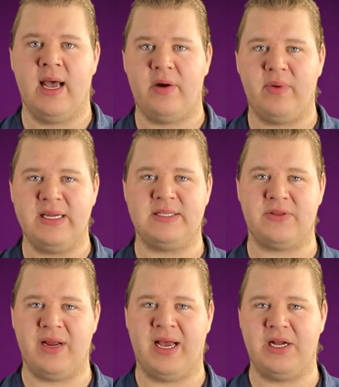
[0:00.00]
I raised
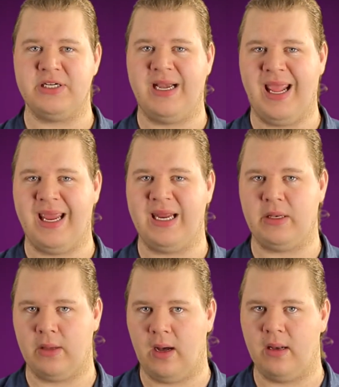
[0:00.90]

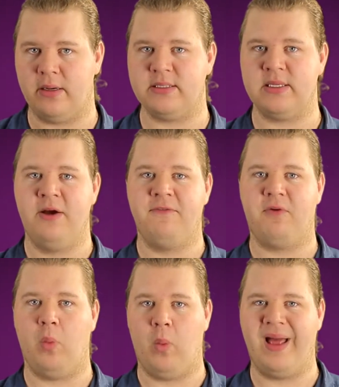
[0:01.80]
$380
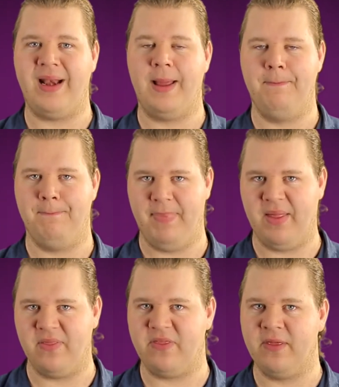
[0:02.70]
for 1
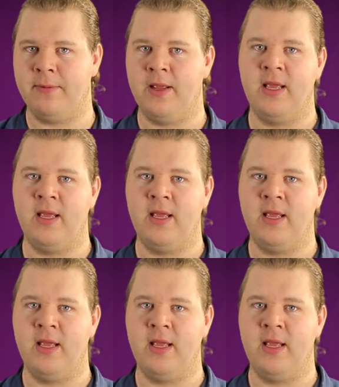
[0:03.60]
month.